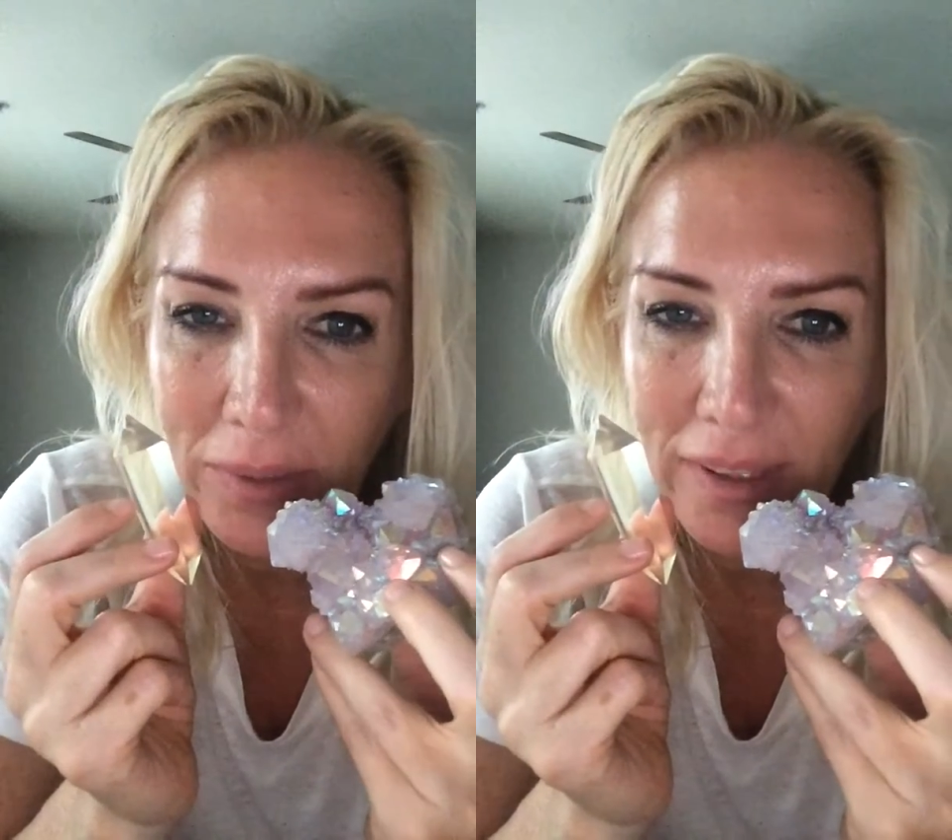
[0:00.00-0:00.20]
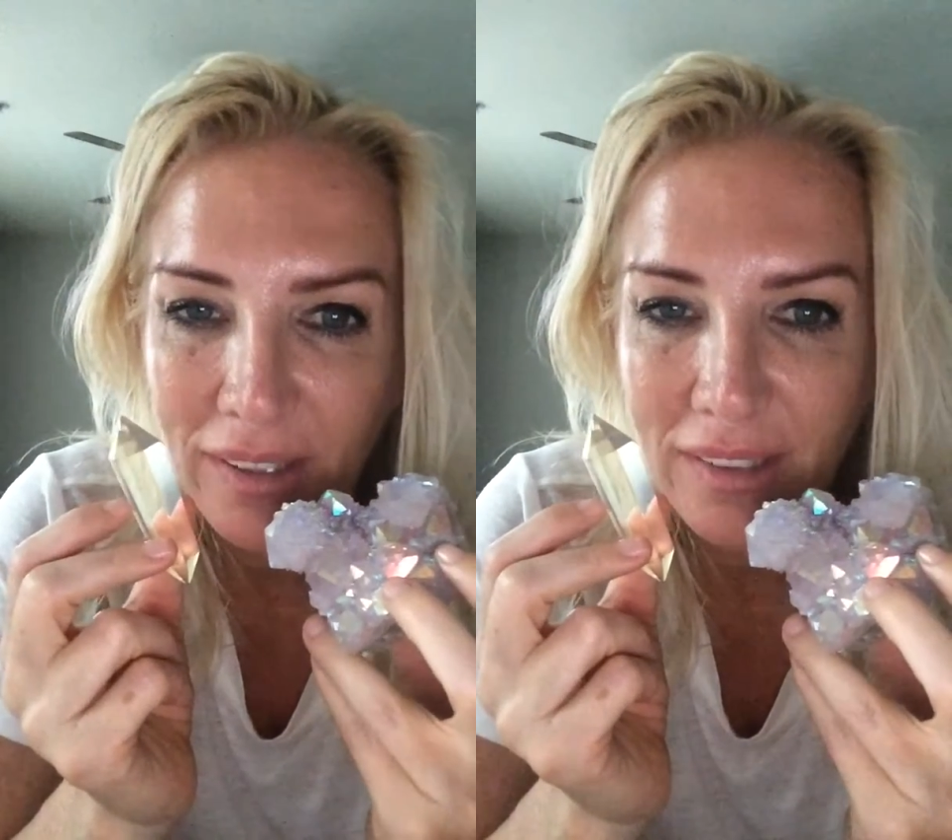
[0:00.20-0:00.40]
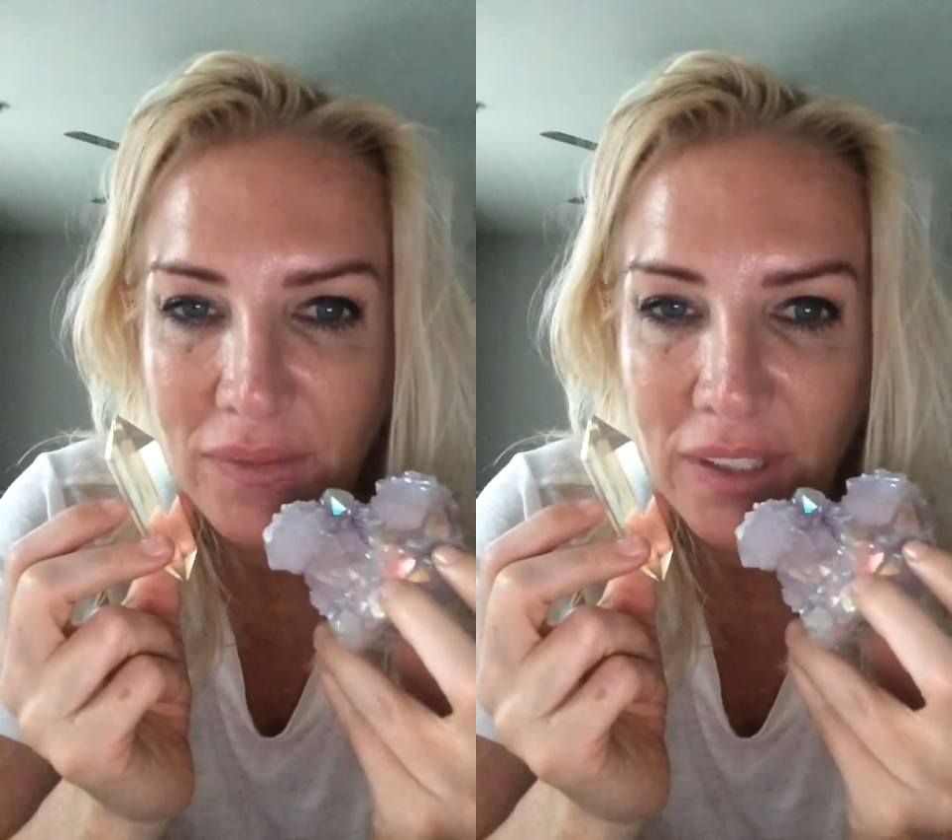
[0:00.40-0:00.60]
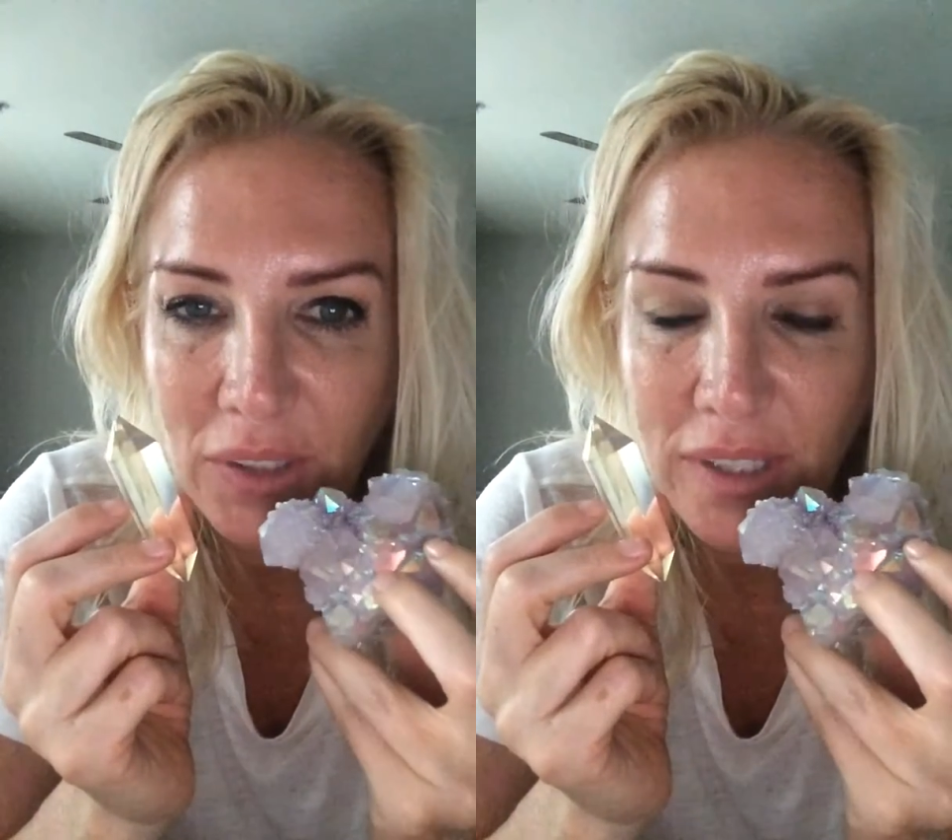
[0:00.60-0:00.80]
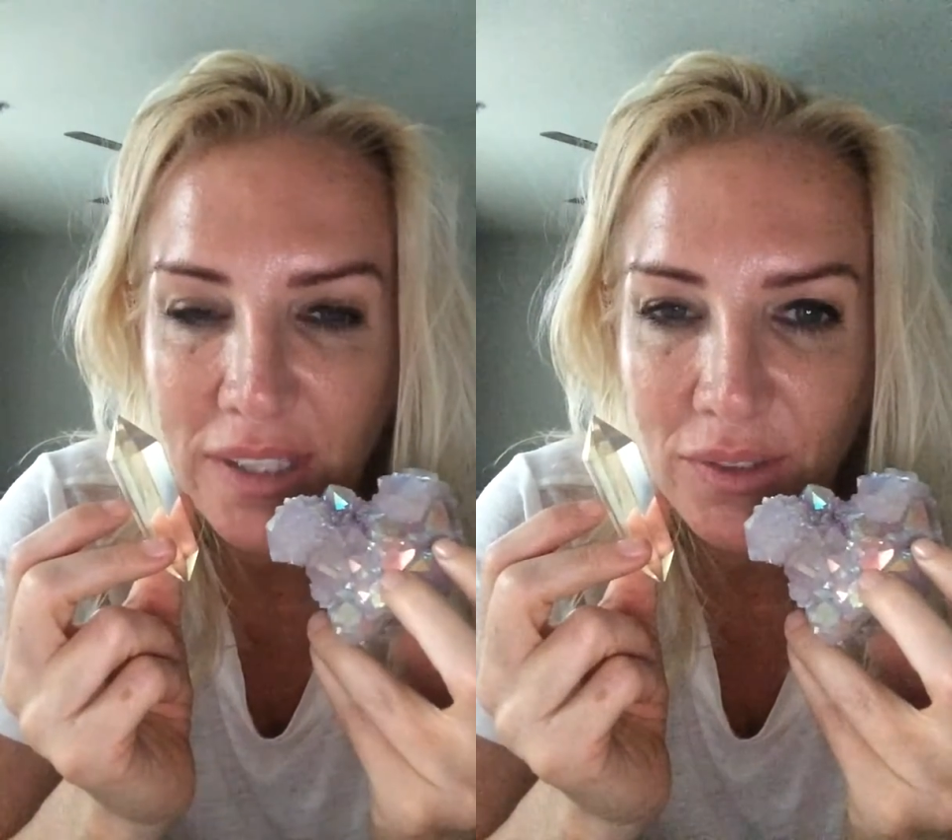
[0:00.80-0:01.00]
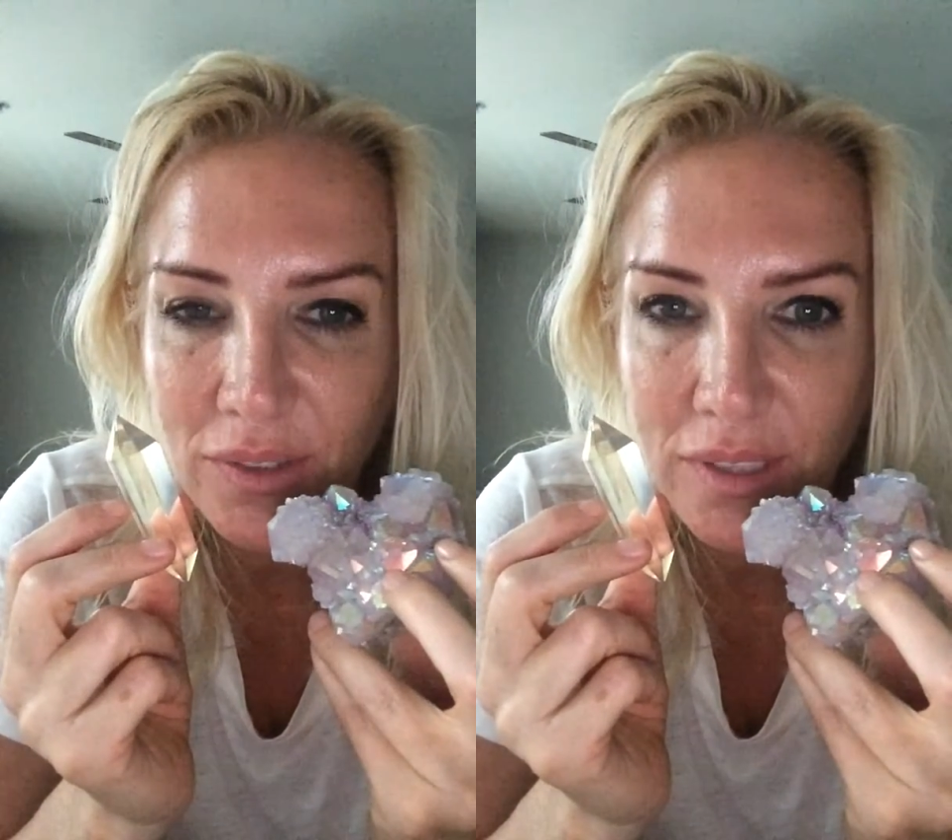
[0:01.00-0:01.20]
with all these fun crystals.